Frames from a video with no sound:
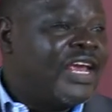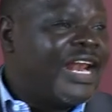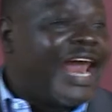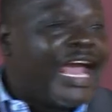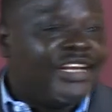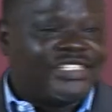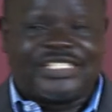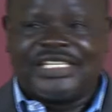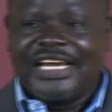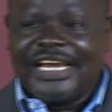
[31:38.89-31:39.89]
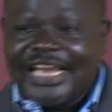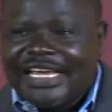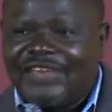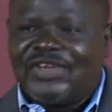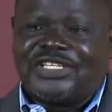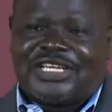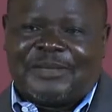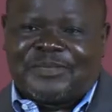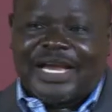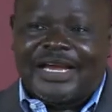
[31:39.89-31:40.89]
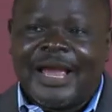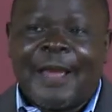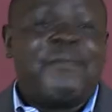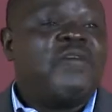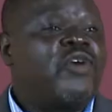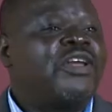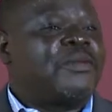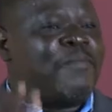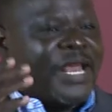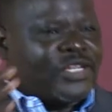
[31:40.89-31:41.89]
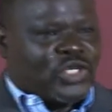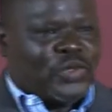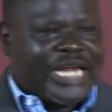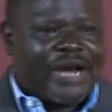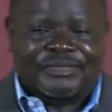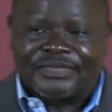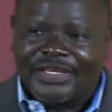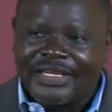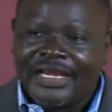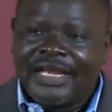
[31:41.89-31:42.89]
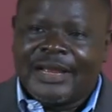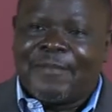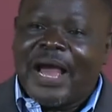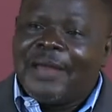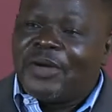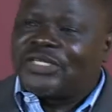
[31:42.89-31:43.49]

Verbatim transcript: lines in a given scripture before it breaks you down. The Bible